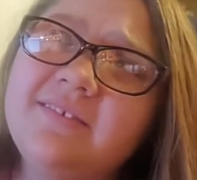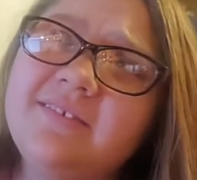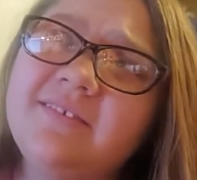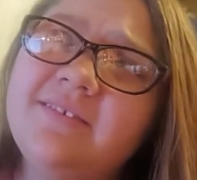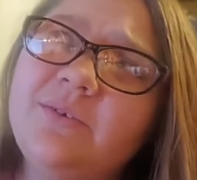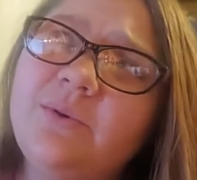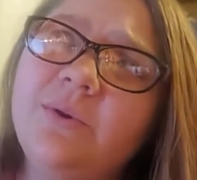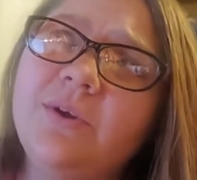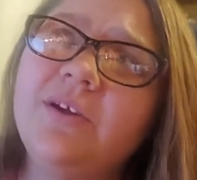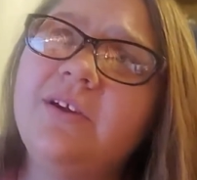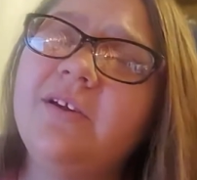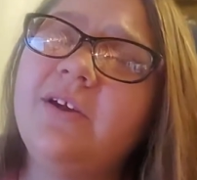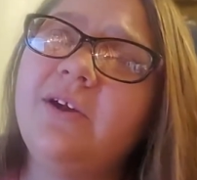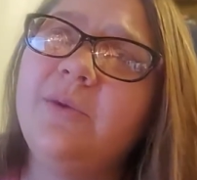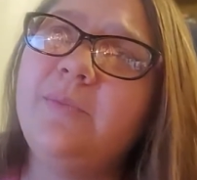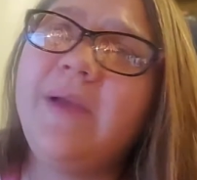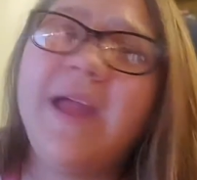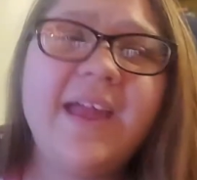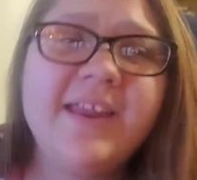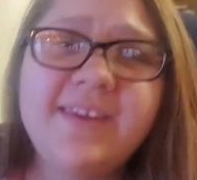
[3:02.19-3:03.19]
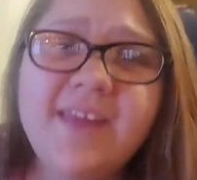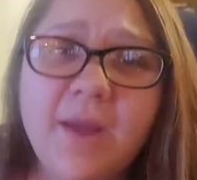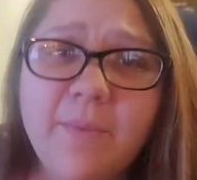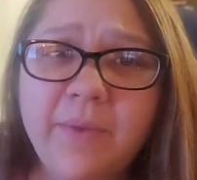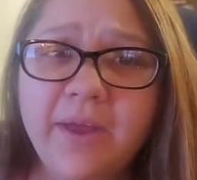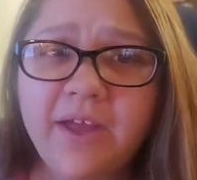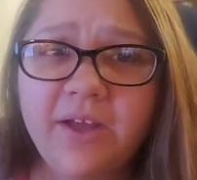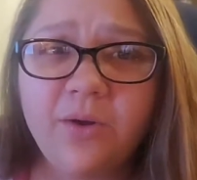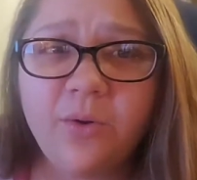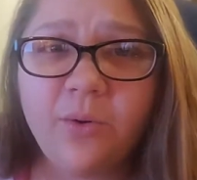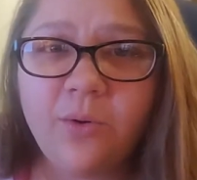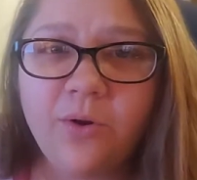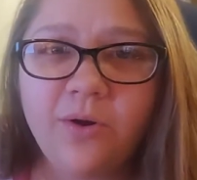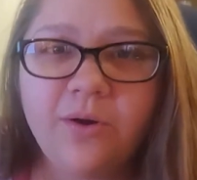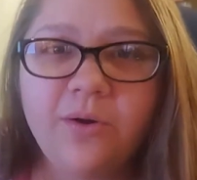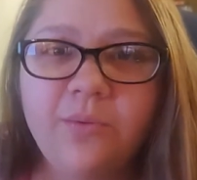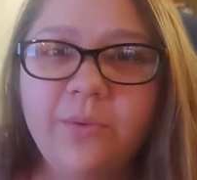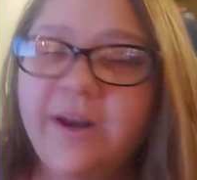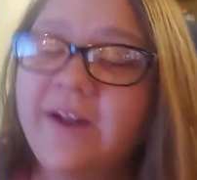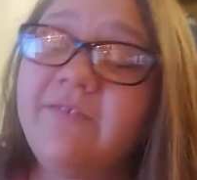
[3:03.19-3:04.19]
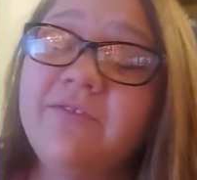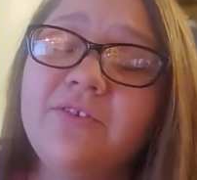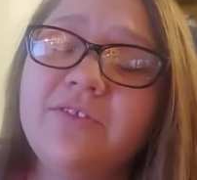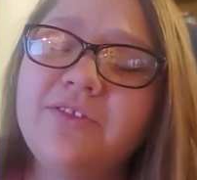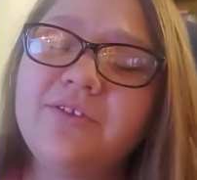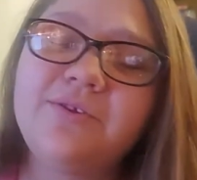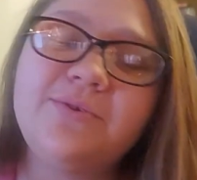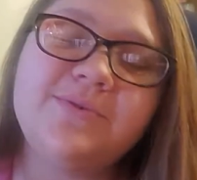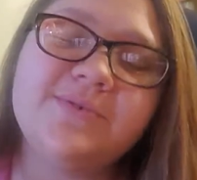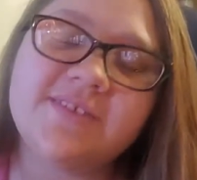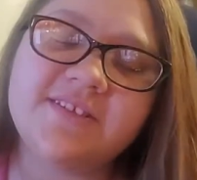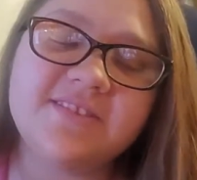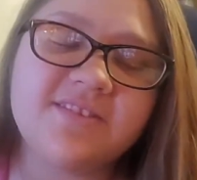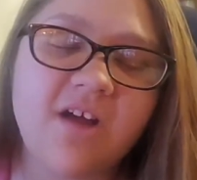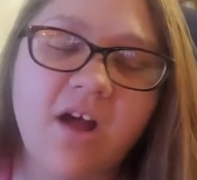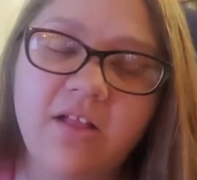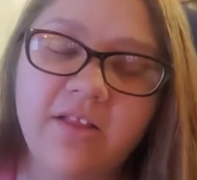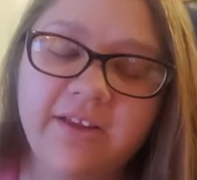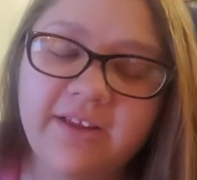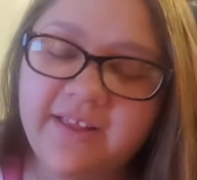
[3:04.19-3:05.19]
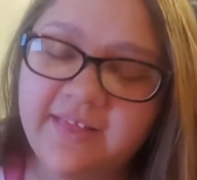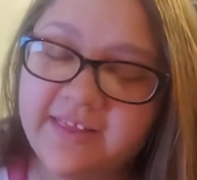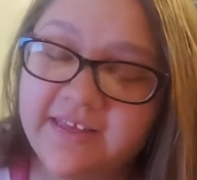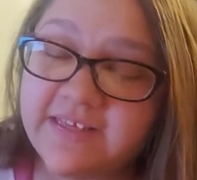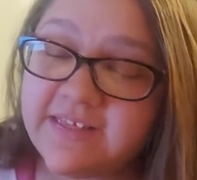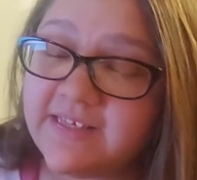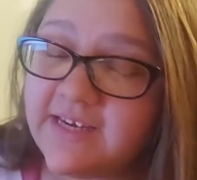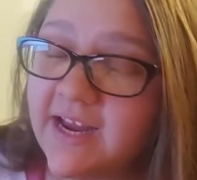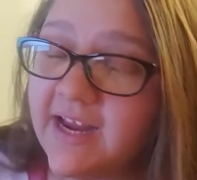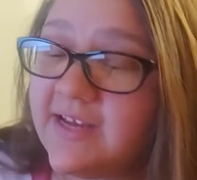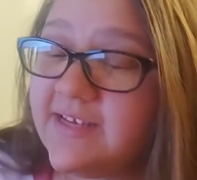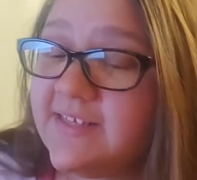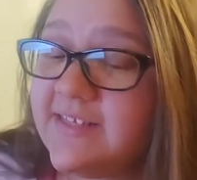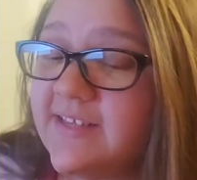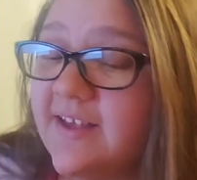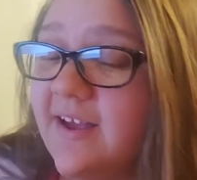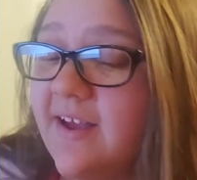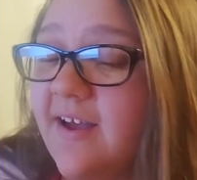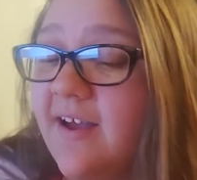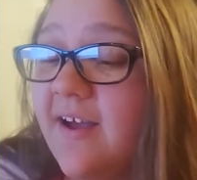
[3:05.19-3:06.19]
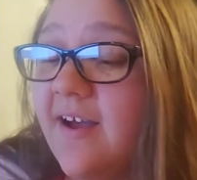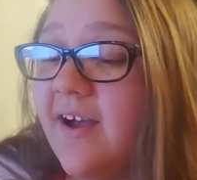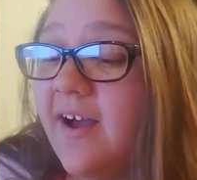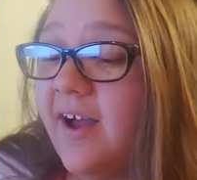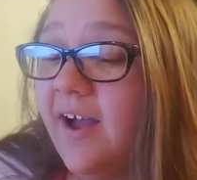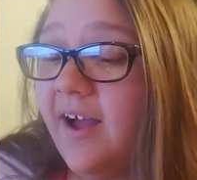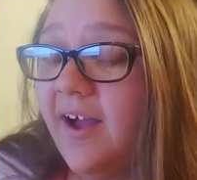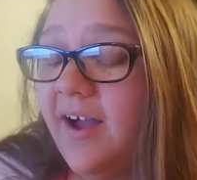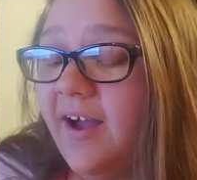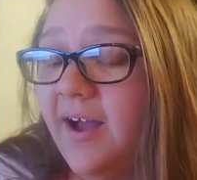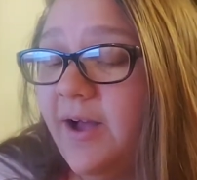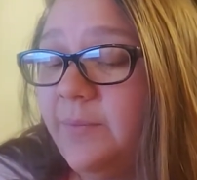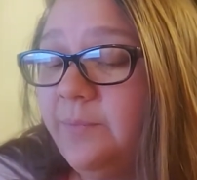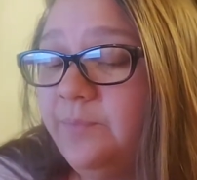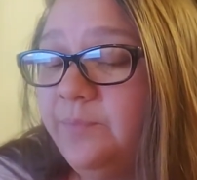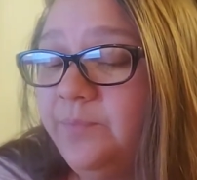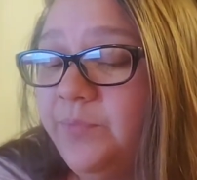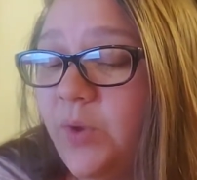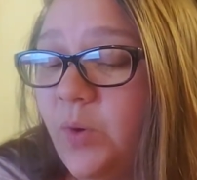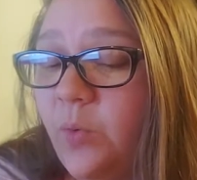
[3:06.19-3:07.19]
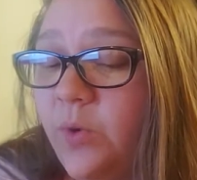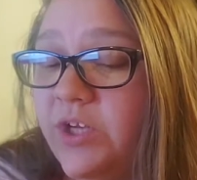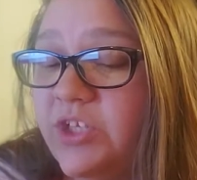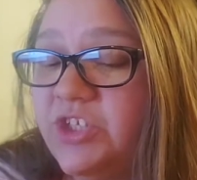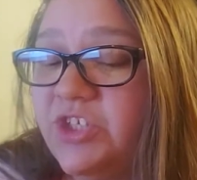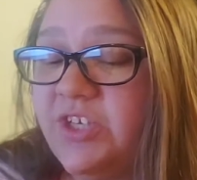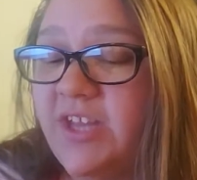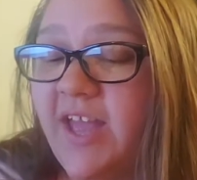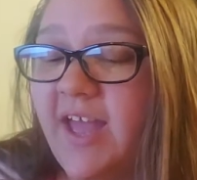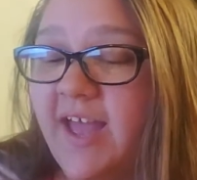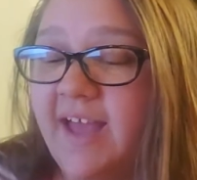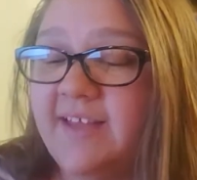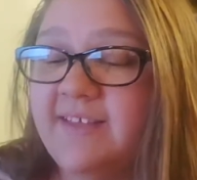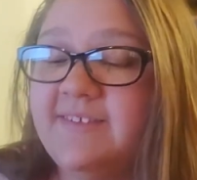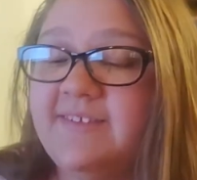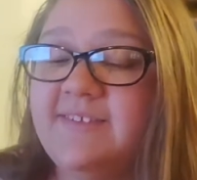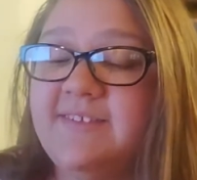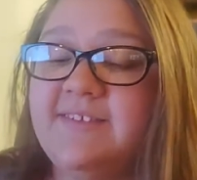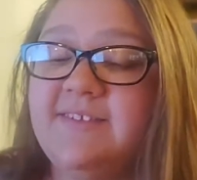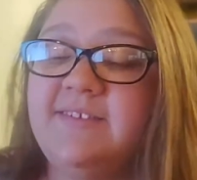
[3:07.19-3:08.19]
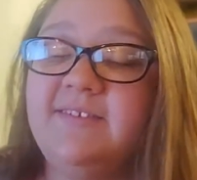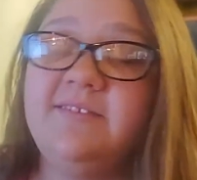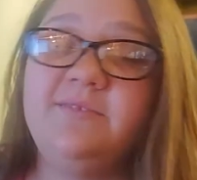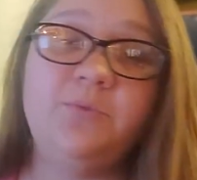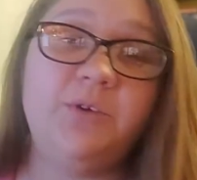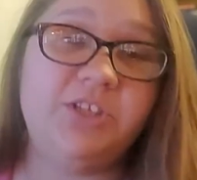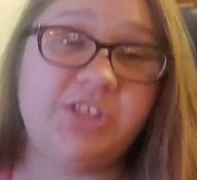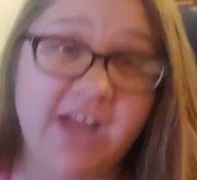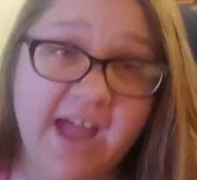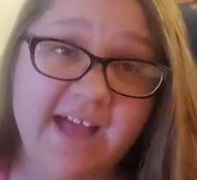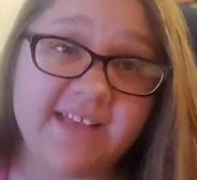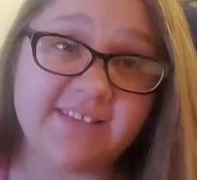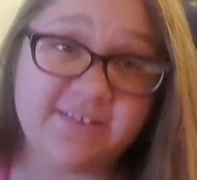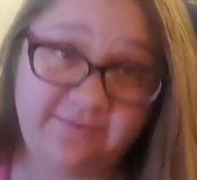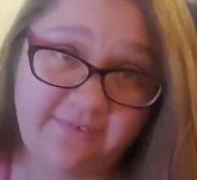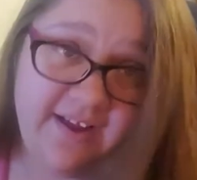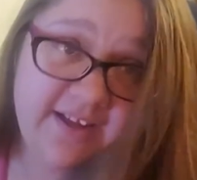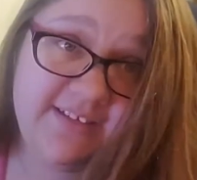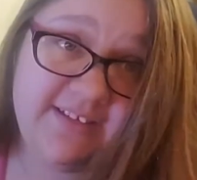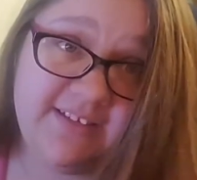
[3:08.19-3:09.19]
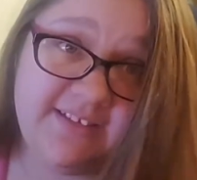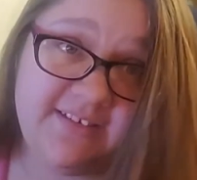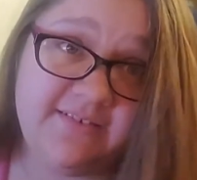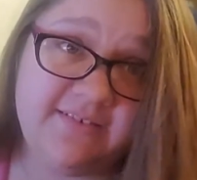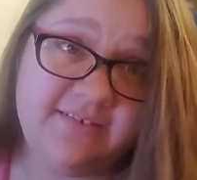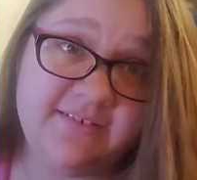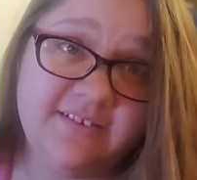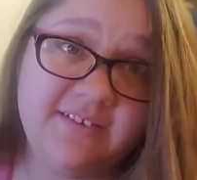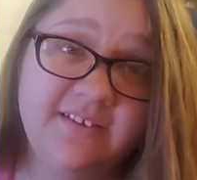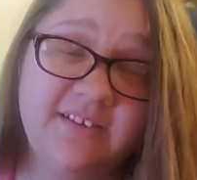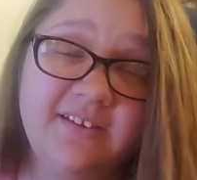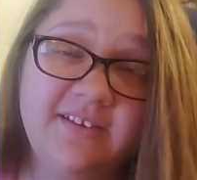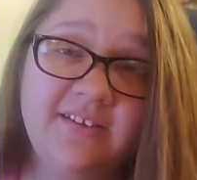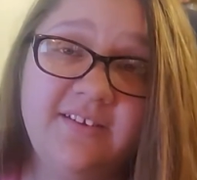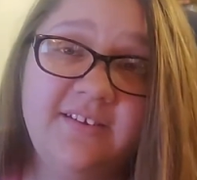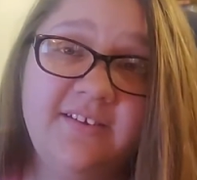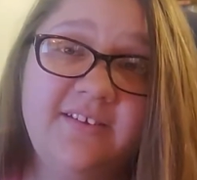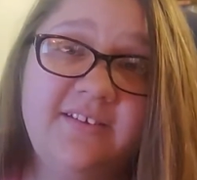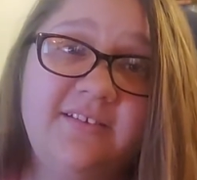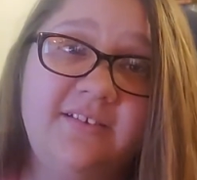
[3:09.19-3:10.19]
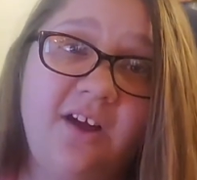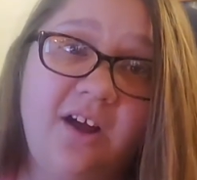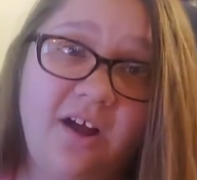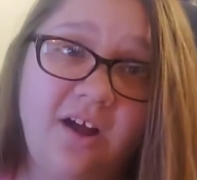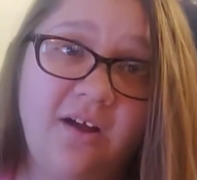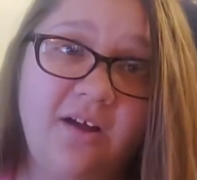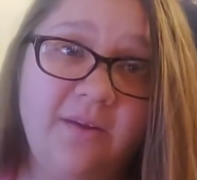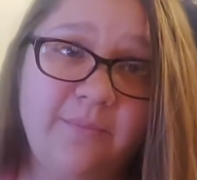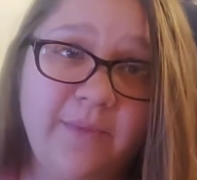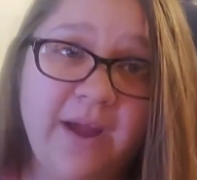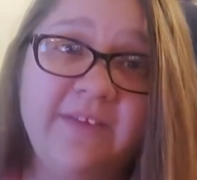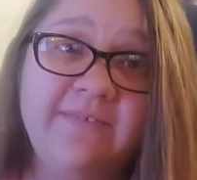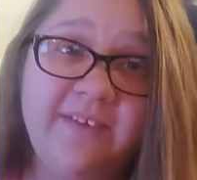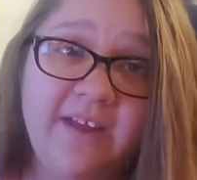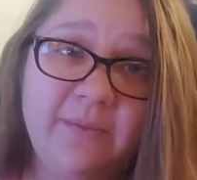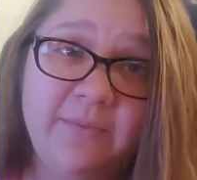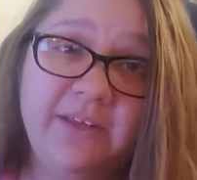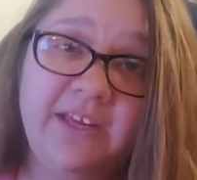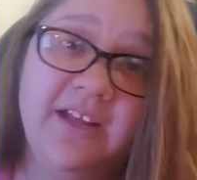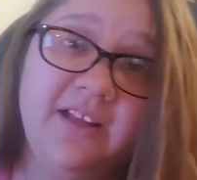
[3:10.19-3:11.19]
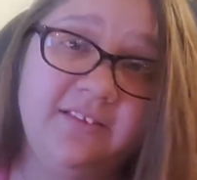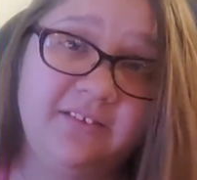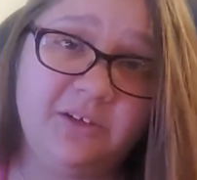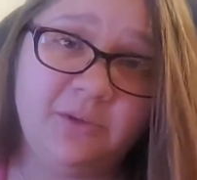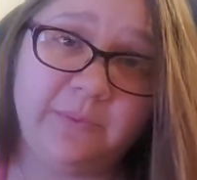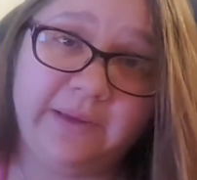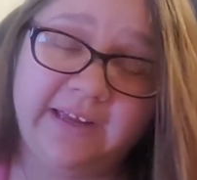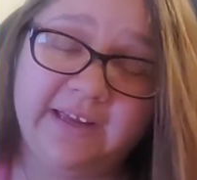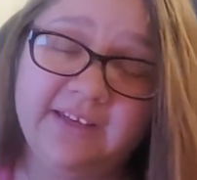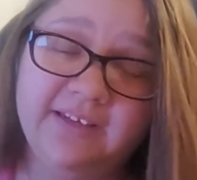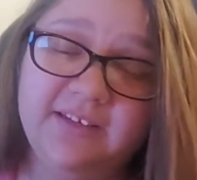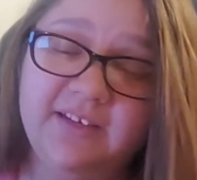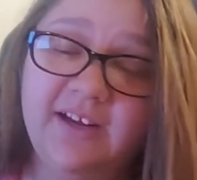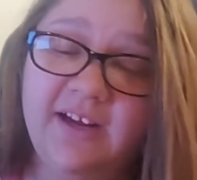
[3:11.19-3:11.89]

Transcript: or pandemic or whatever the news is calling it these days, which has affected my family a little bit,